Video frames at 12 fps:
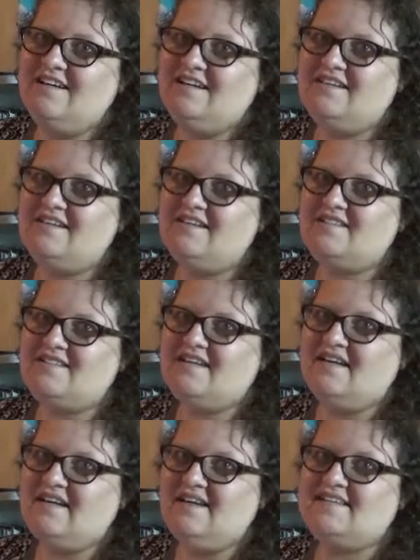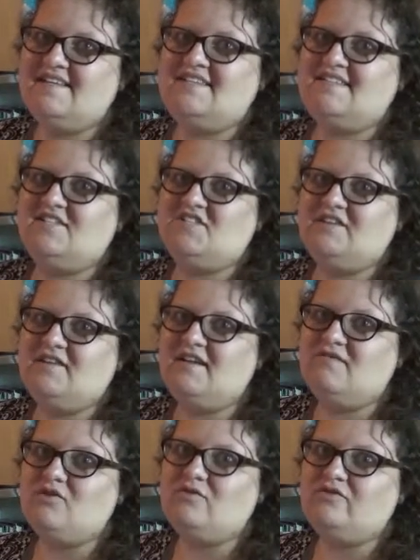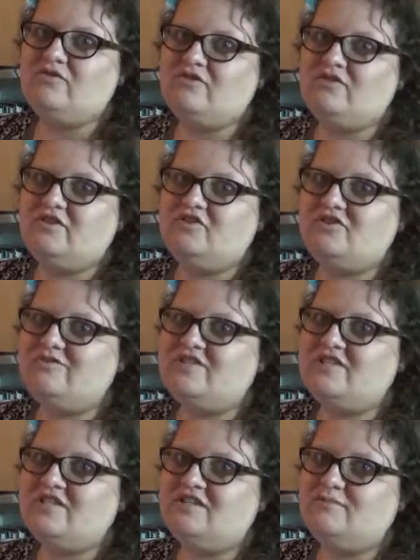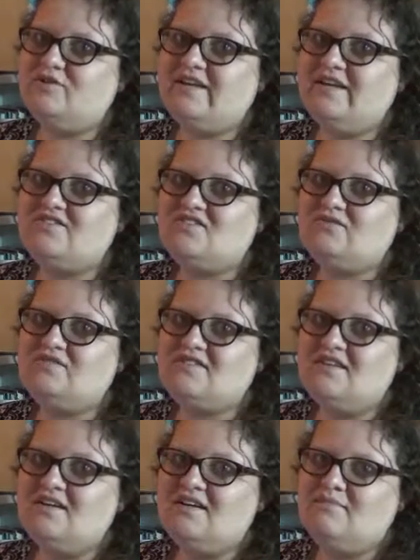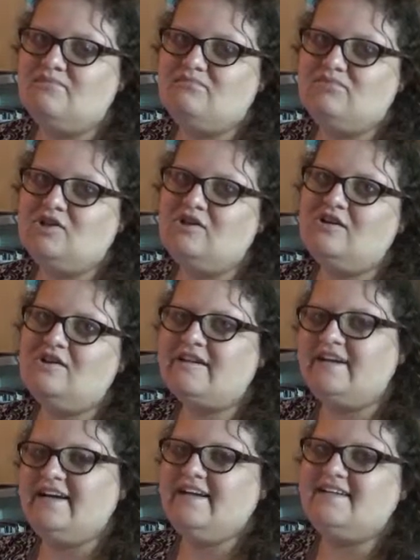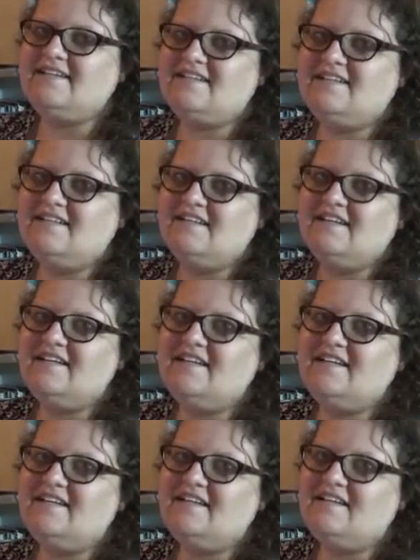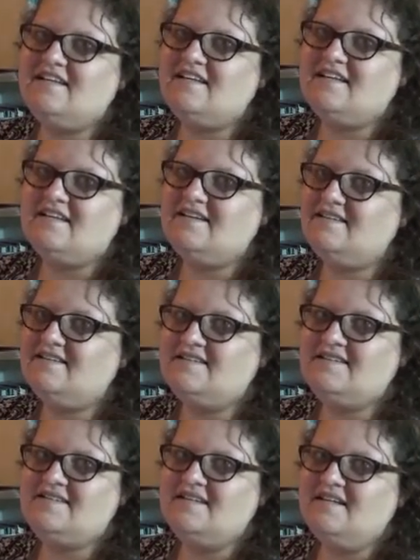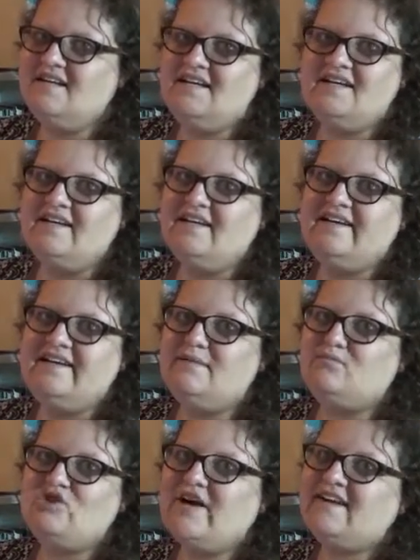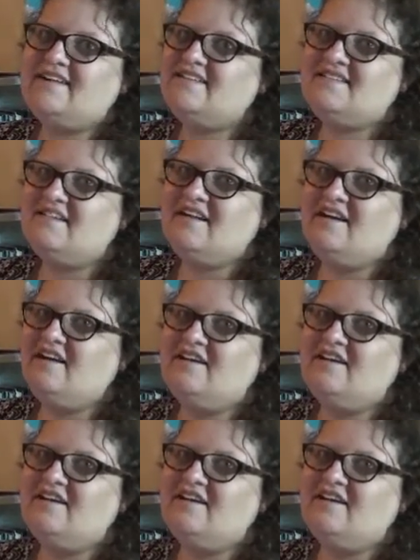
these uh, essays that she, he wrote for the Jewish uh, Book Council's blog. And he is a practicing